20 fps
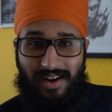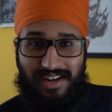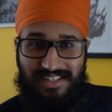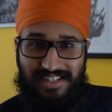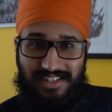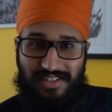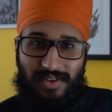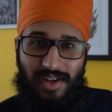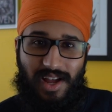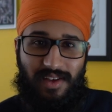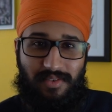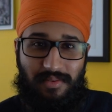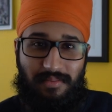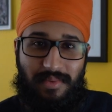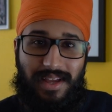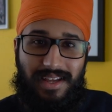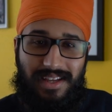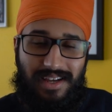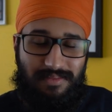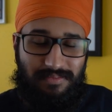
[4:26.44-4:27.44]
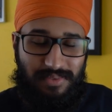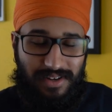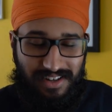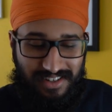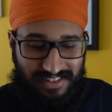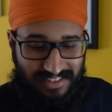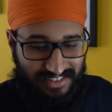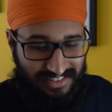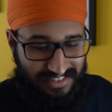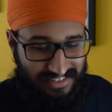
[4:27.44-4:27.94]
I actually do have a makeup
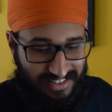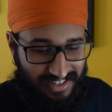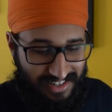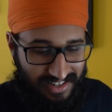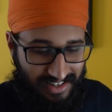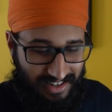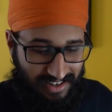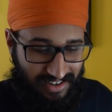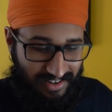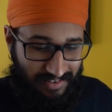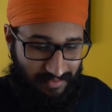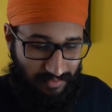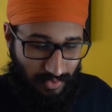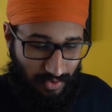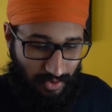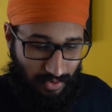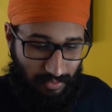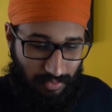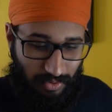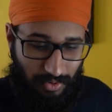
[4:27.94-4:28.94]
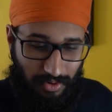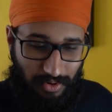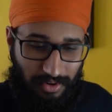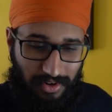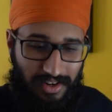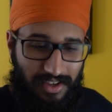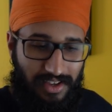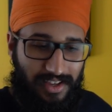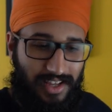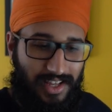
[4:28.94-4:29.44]
artist on
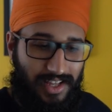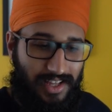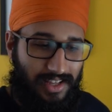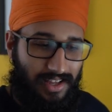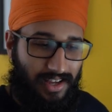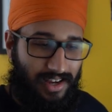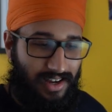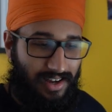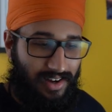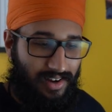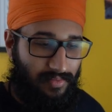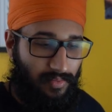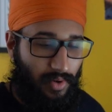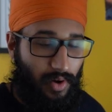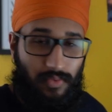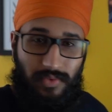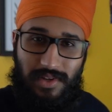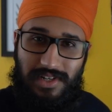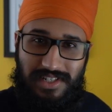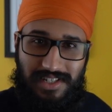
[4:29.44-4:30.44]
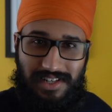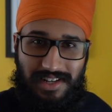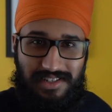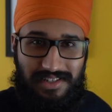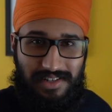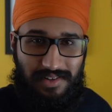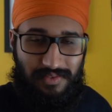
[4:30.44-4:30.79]
board. Hopefully she does